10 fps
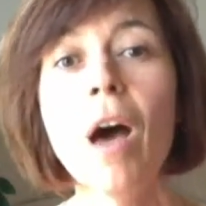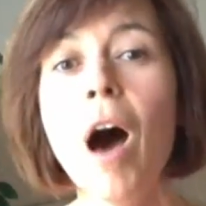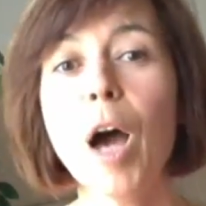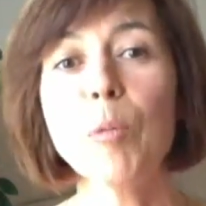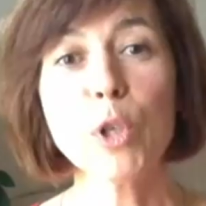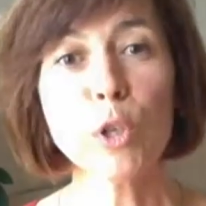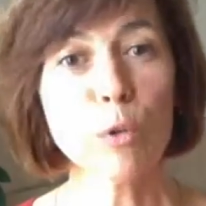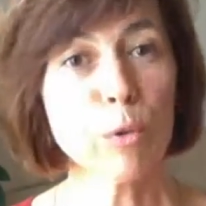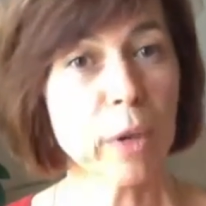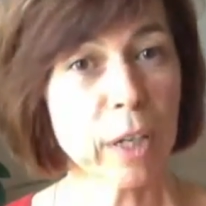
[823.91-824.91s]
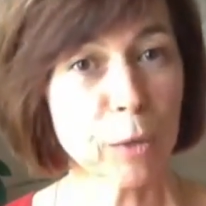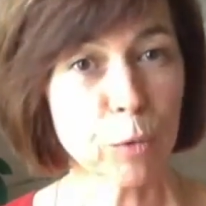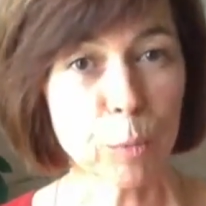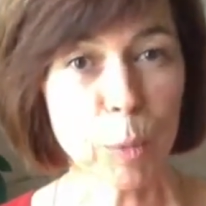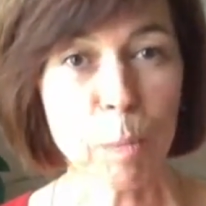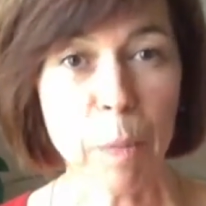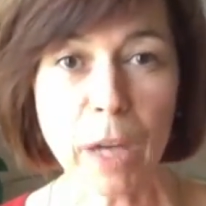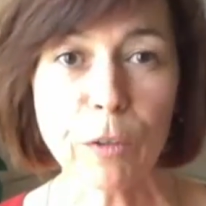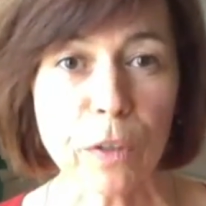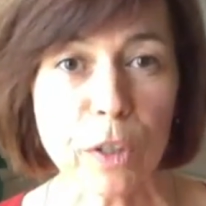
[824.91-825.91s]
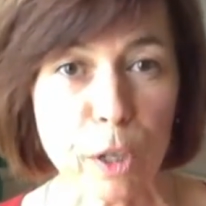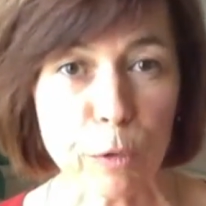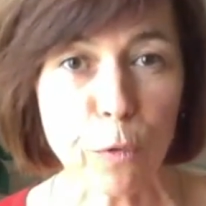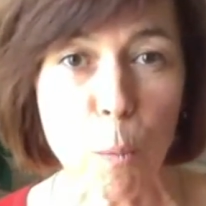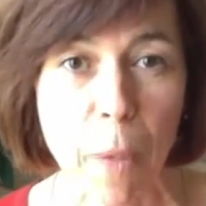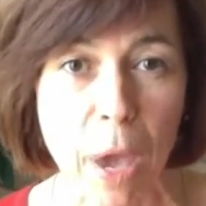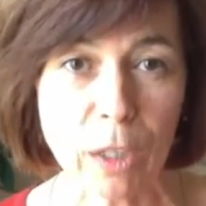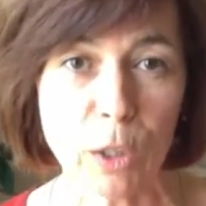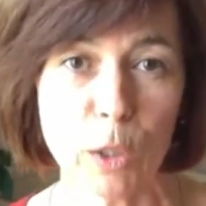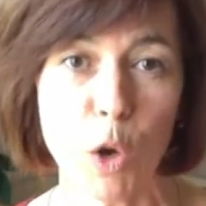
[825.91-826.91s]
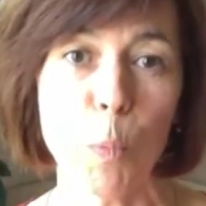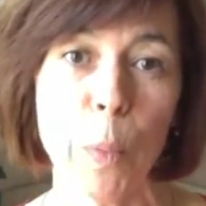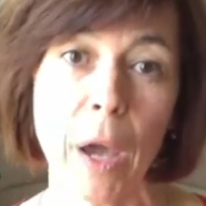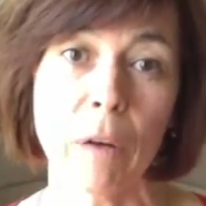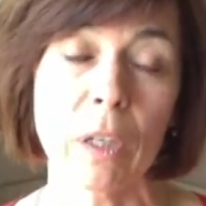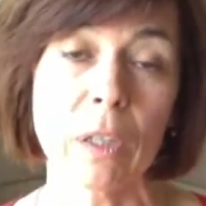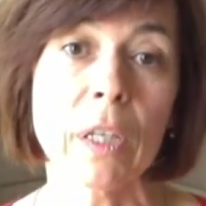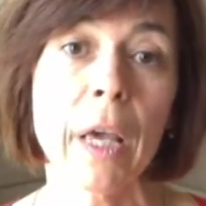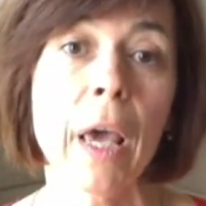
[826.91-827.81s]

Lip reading: I'm sure it would be beneficial for many so parents.